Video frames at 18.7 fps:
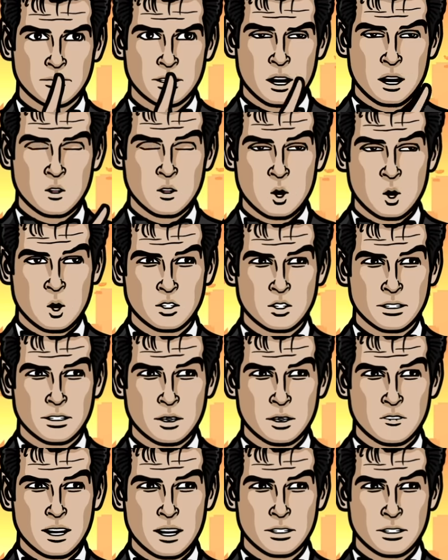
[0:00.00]
How close is the
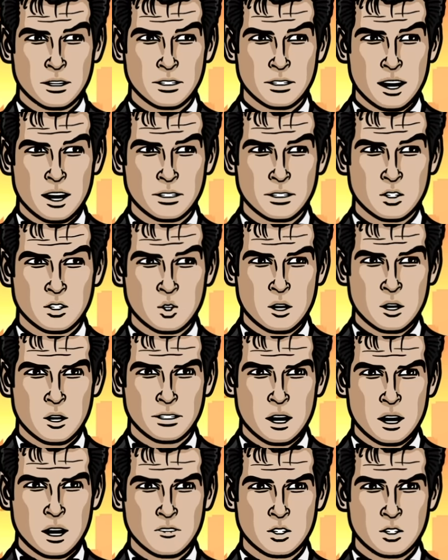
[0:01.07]
investigation to
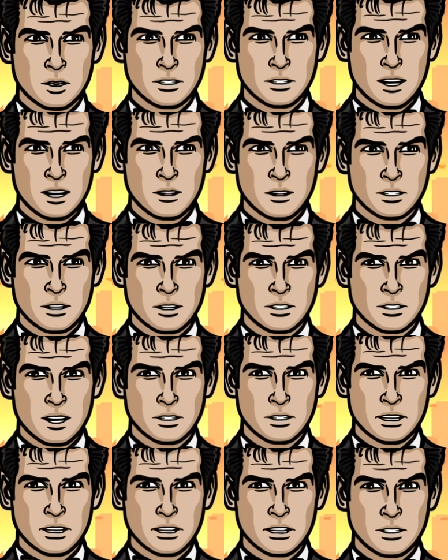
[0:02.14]
uncovering the killer's
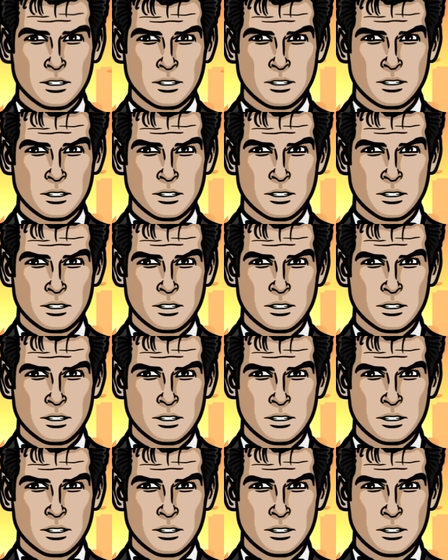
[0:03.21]
identity?